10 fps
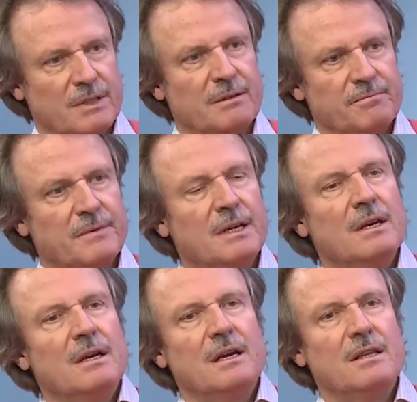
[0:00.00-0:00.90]
Yeah.
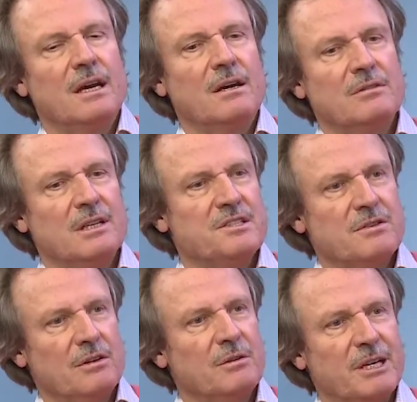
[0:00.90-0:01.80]
And now let's
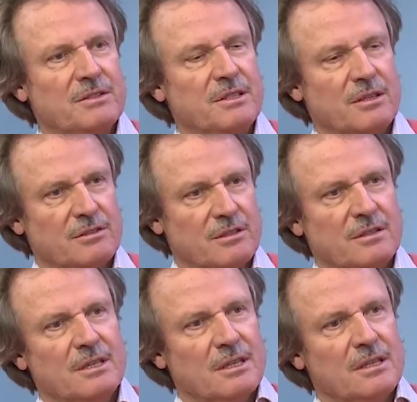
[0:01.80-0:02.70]
talk about the other
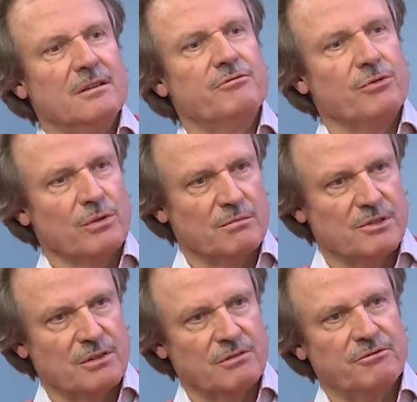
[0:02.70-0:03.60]

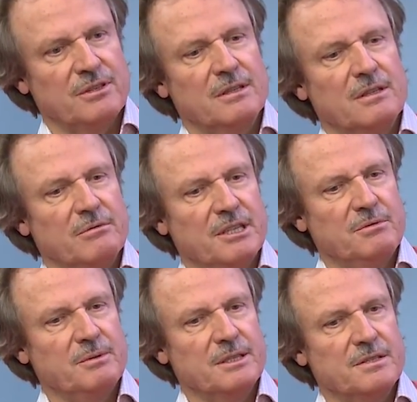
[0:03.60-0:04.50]
forms of
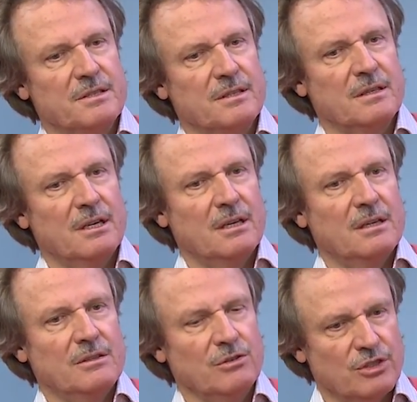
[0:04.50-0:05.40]
arrhythmias.
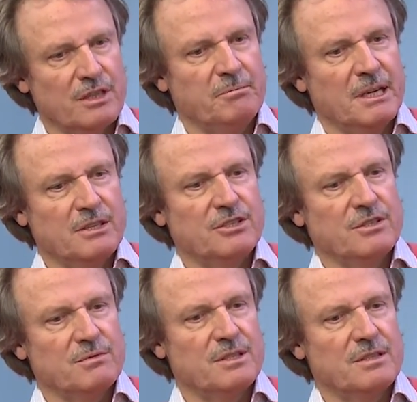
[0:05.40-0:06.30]
Usually
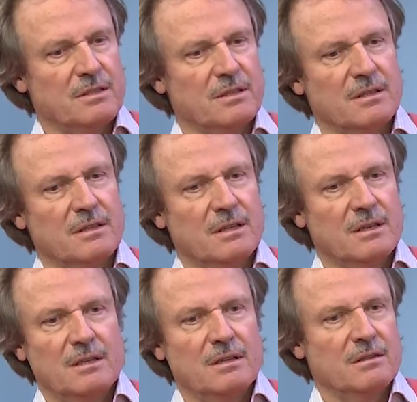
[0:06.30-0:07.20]
patients with
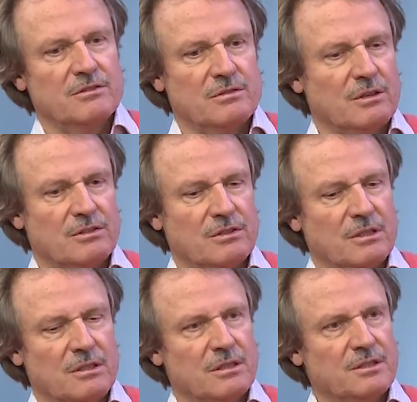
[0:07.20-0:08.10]
structural
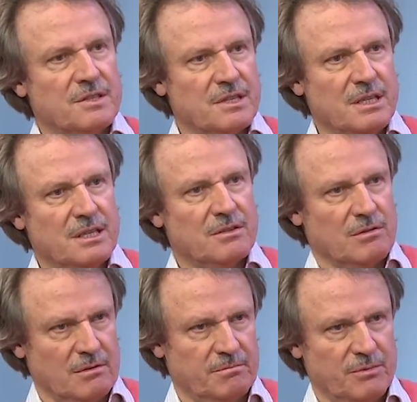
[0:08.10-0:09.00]
heart disease
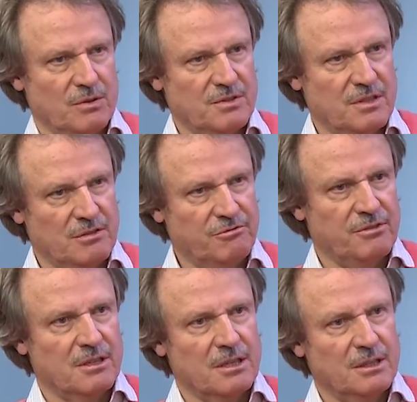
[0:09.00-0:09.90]
or
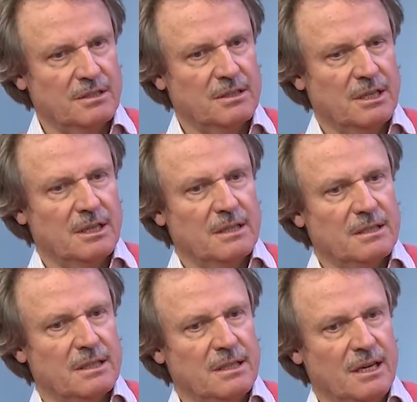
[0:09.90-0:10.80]
post-infarct
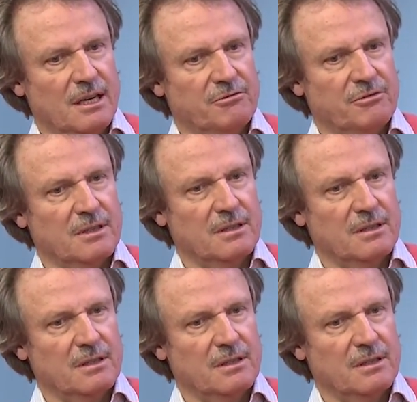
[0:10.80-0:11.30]
that have